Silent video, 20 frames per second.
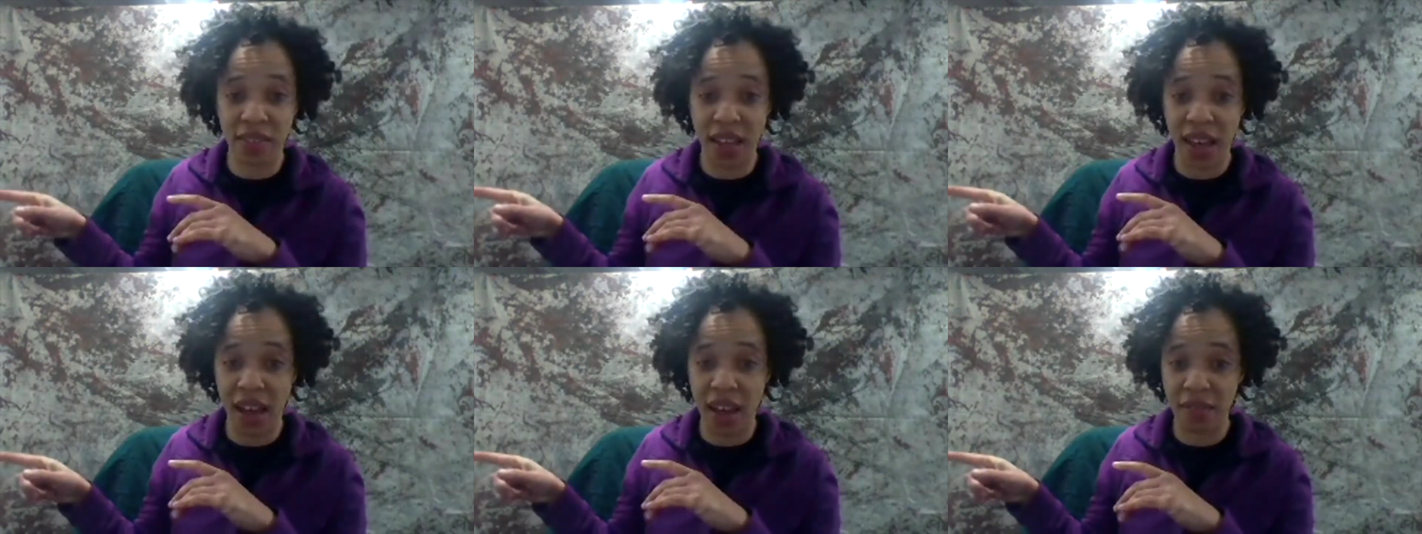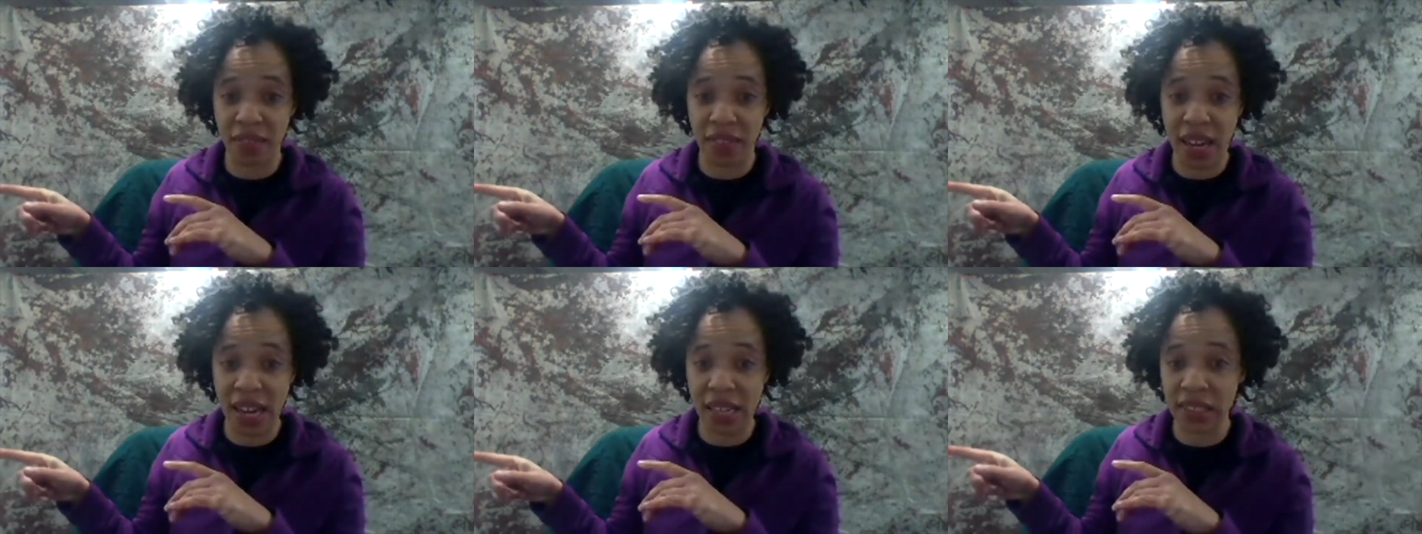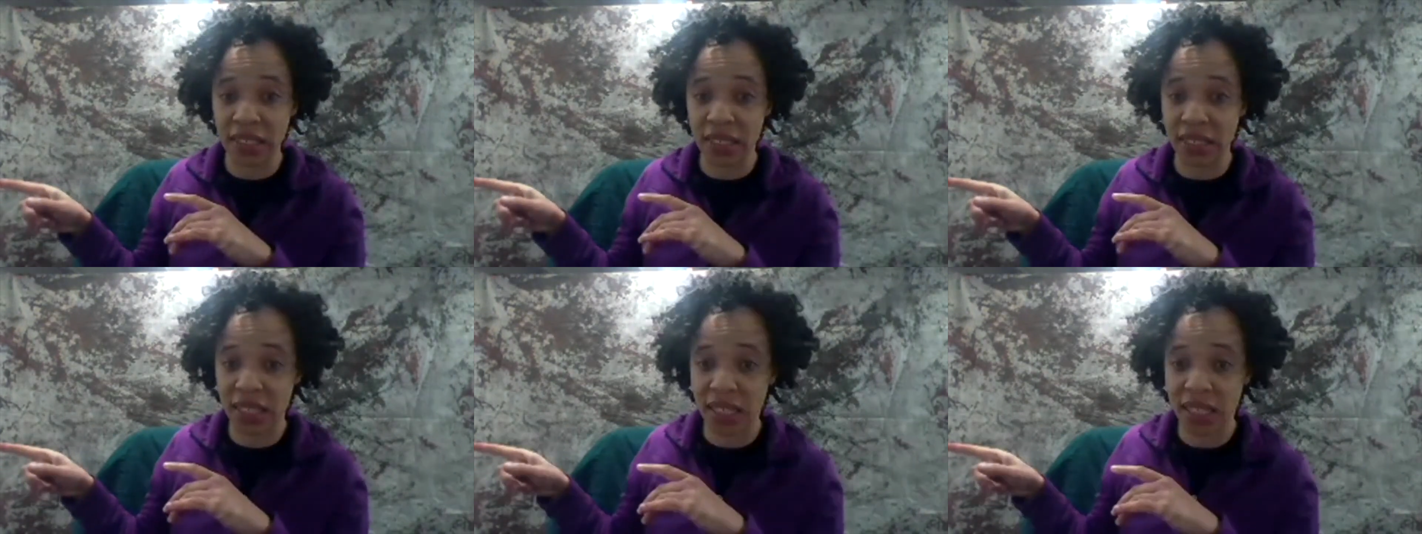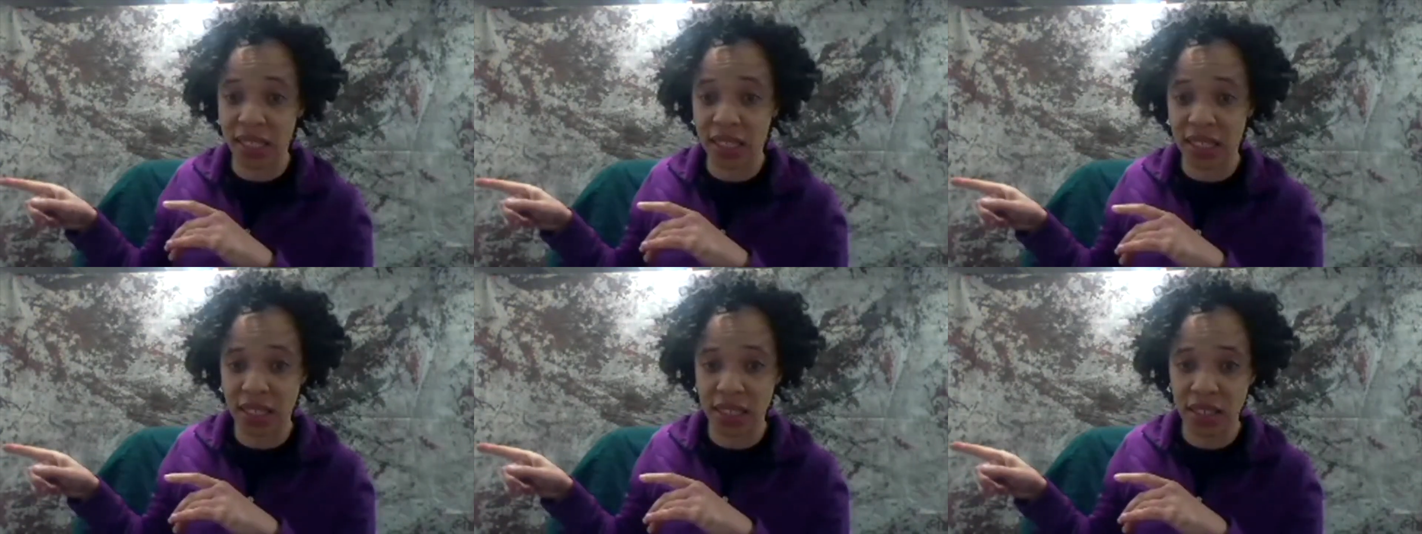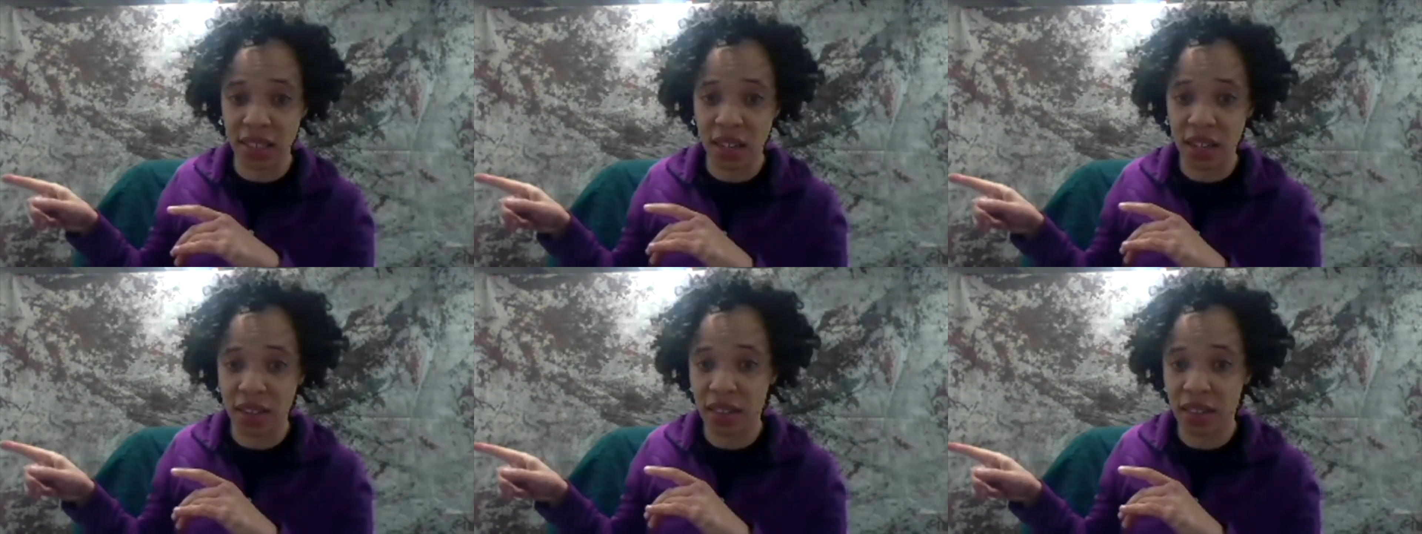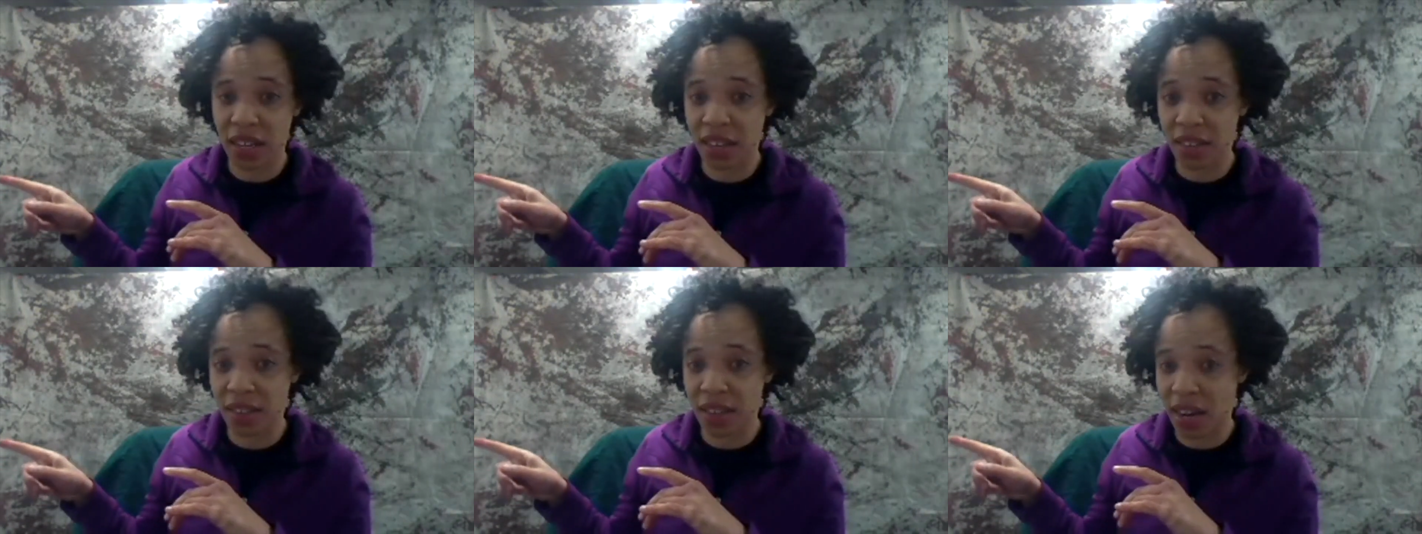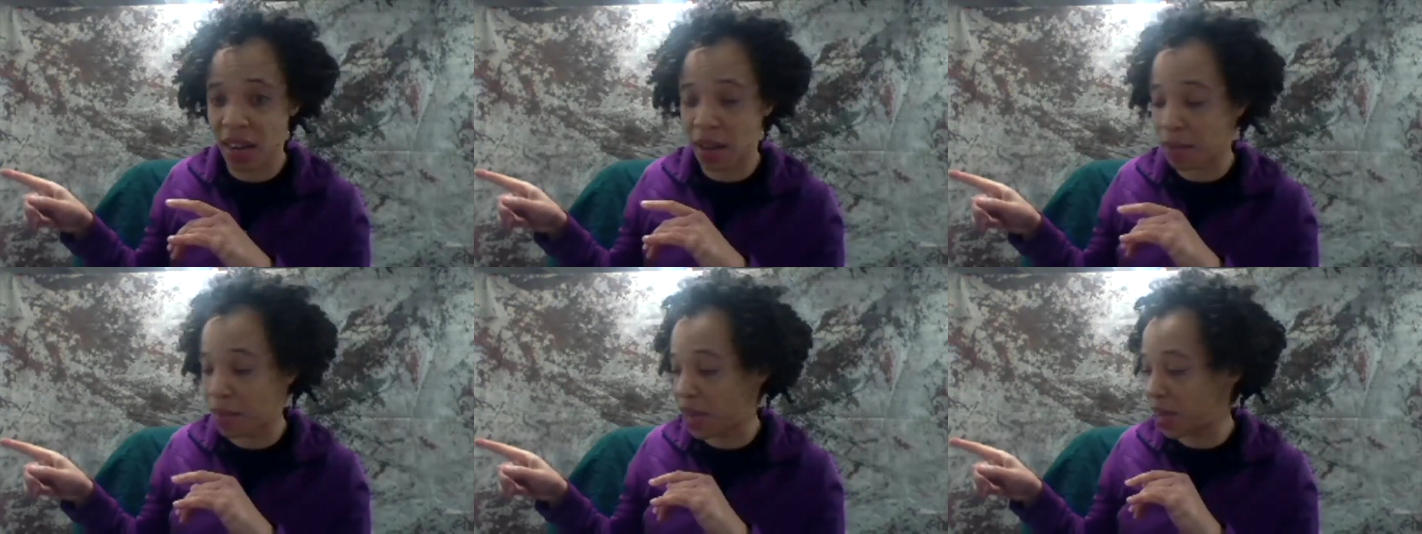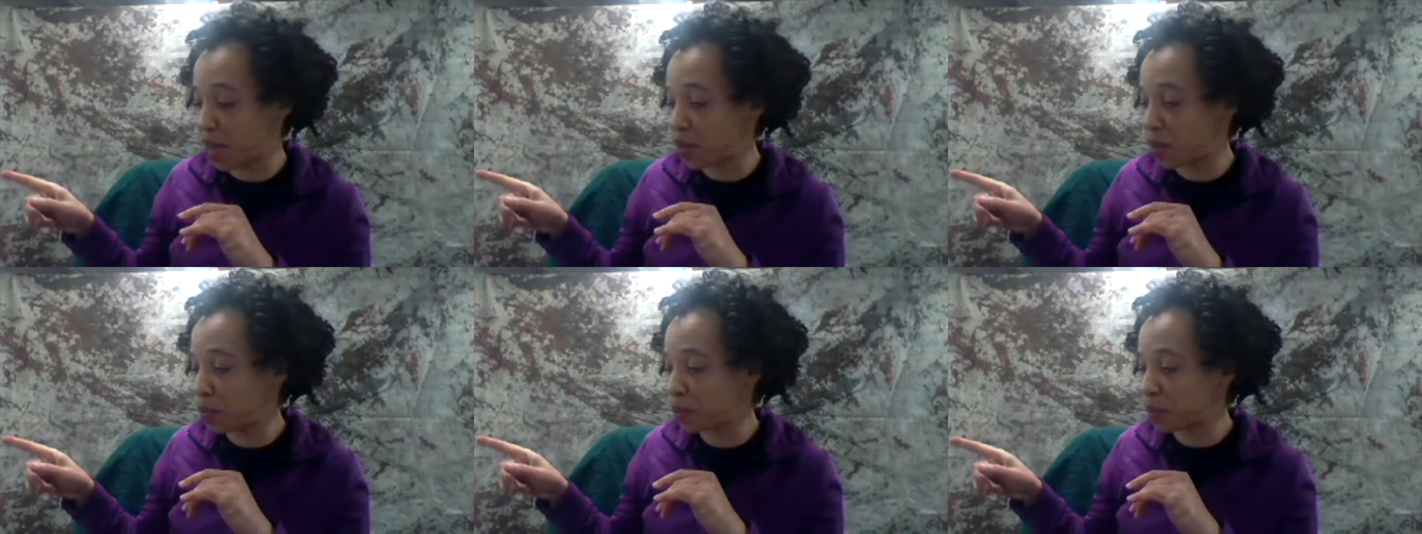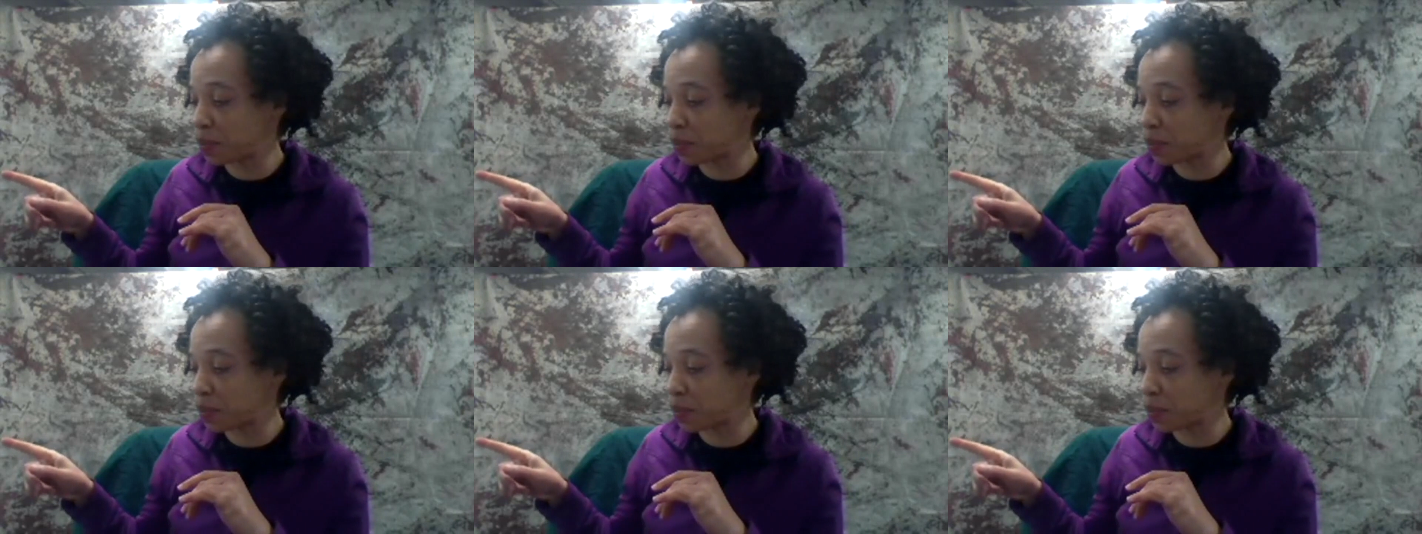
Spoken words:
that flaxseed thing that I made.